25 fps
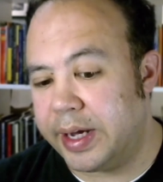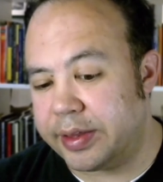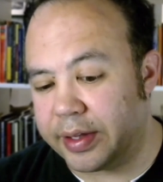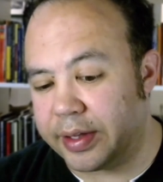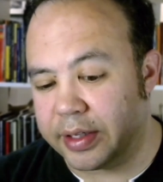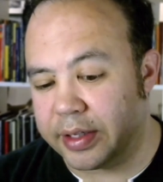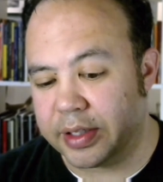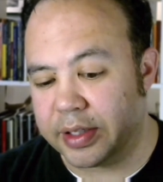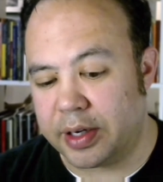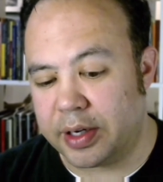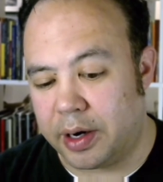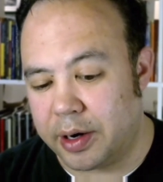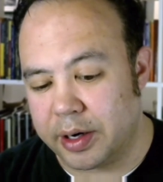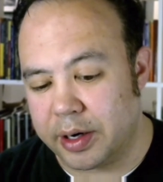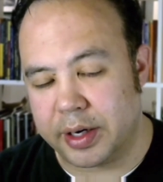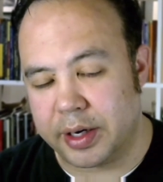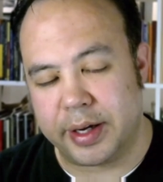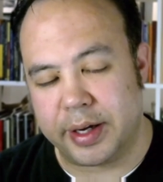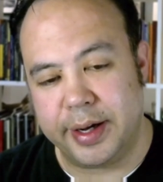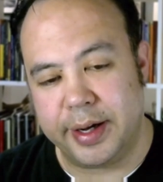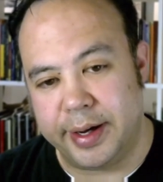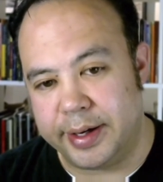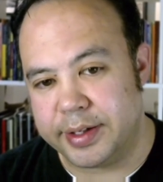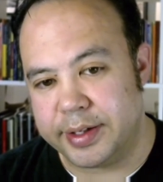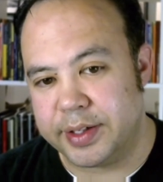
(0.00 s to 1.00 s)
the
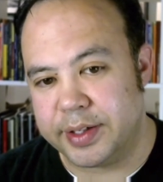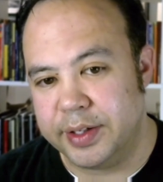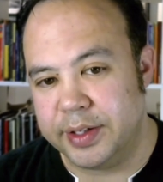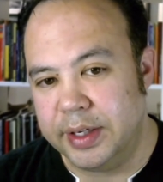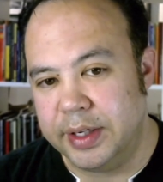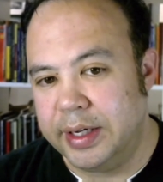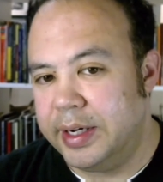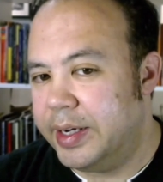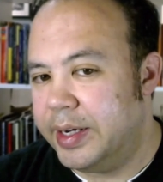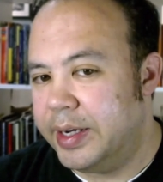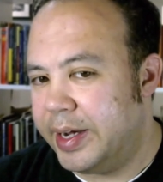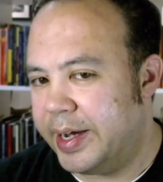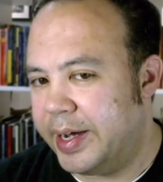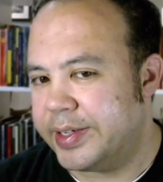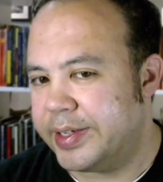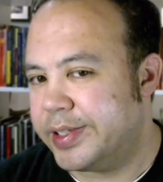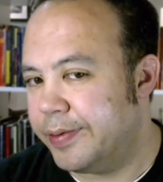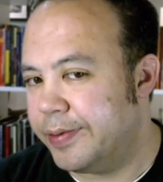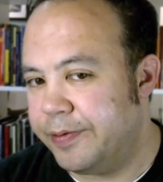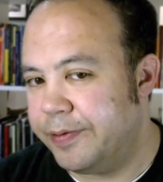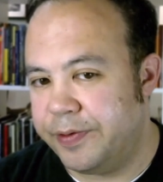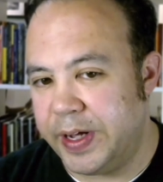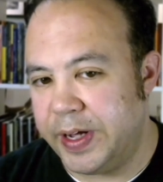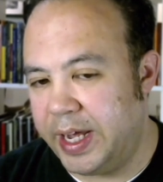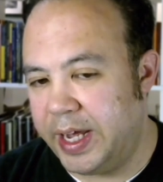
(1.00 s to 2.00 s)
target has
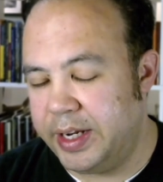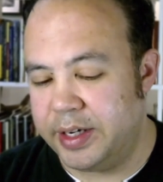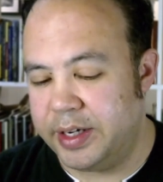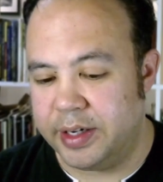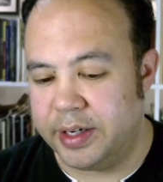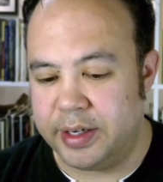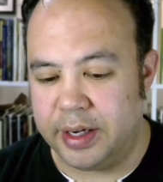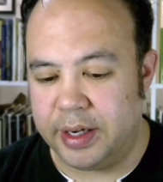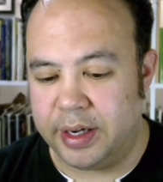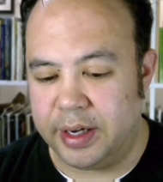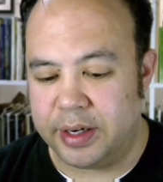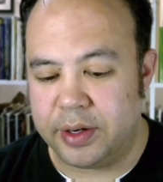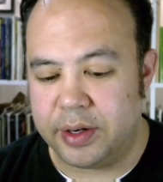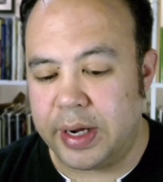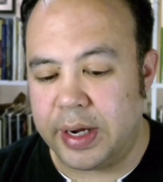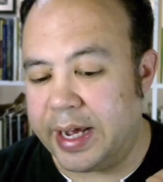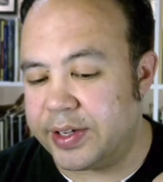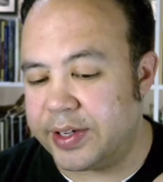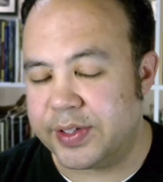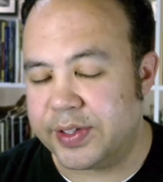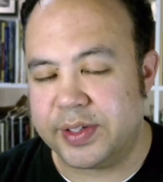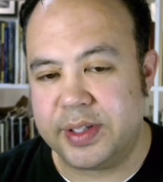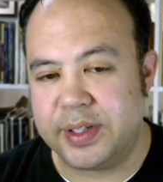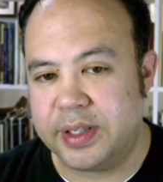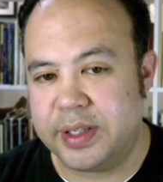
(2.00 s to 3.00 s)
evaded it,
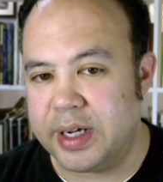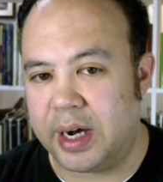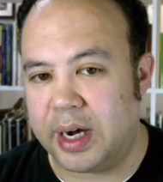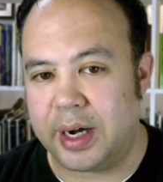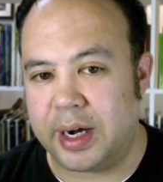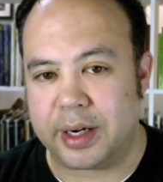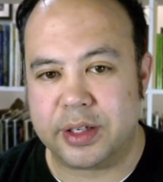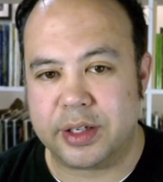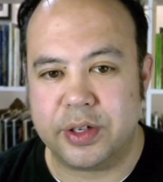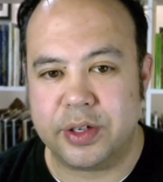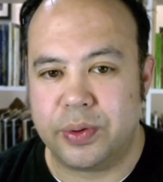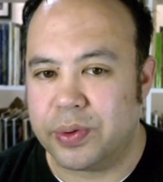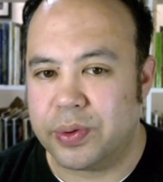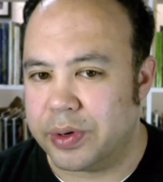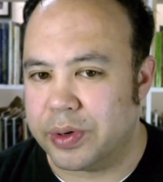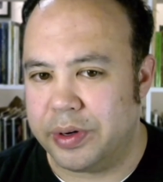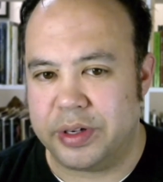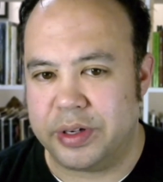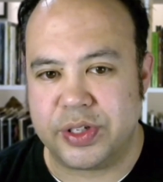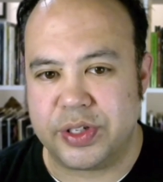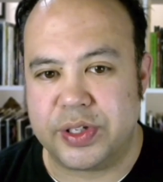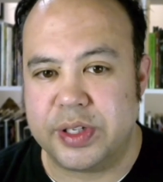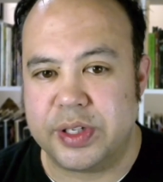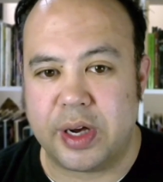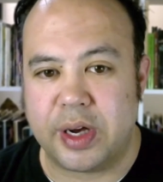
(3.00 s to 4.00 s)
has ducked, or
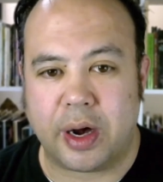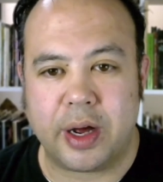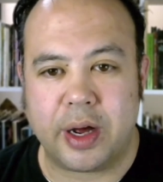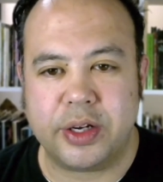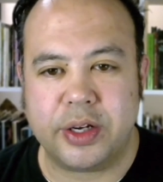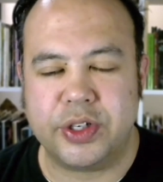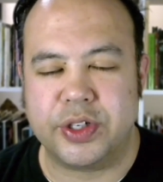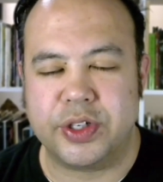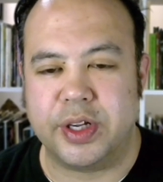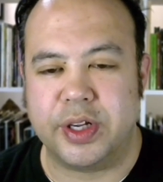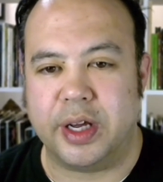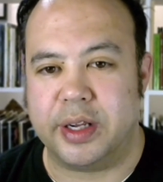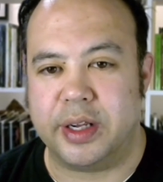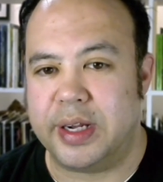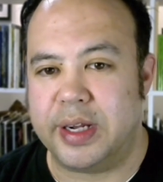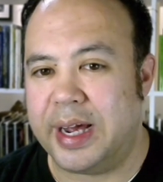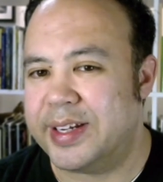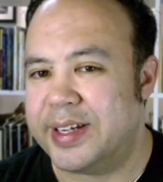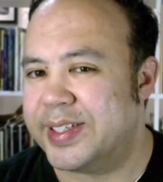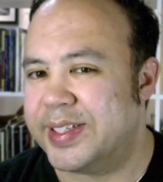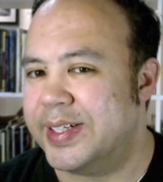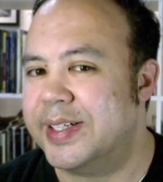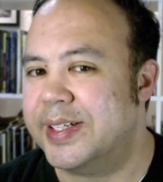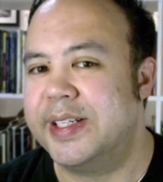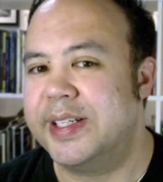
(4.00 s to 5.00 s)
has dodged it,
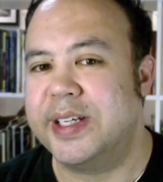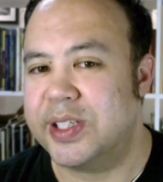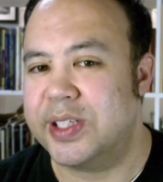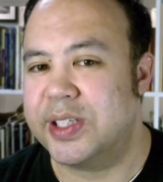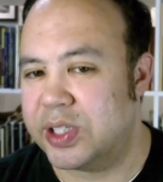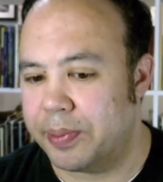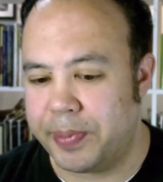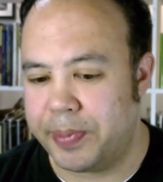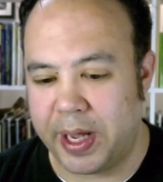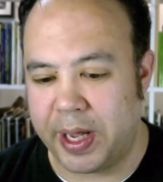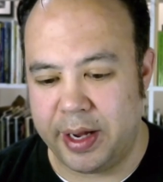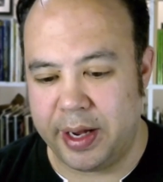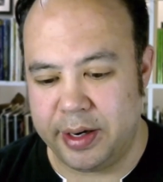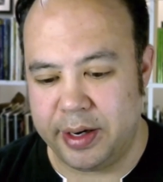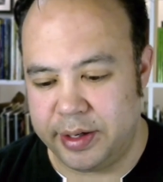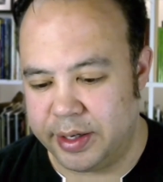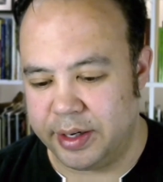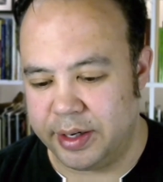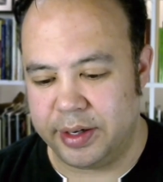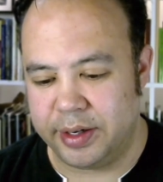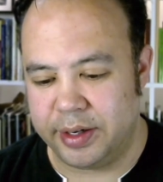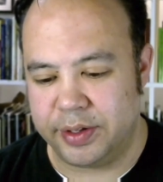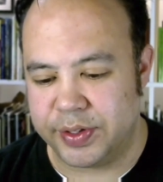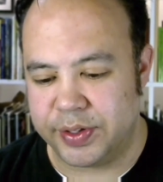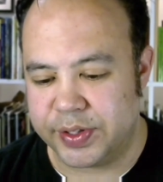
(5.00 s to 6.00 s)
has anticipated
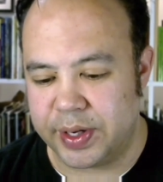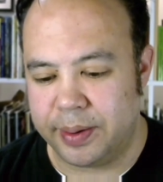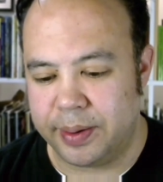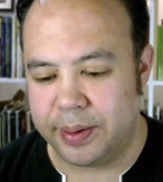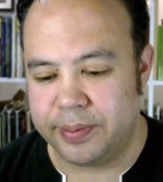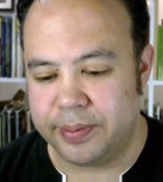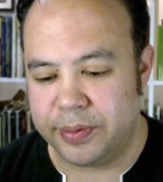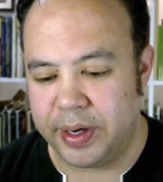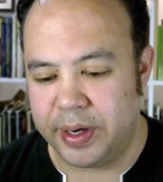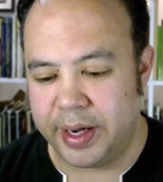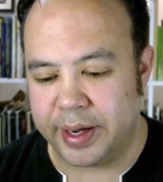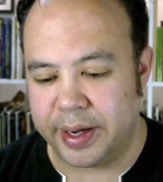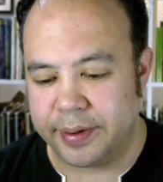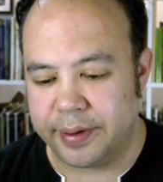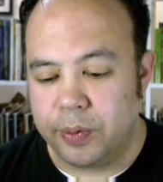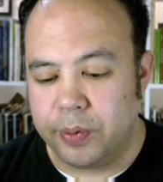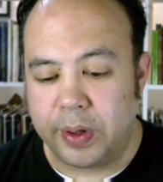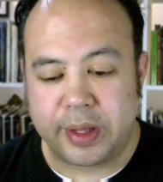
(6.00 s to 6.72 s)
it in some way.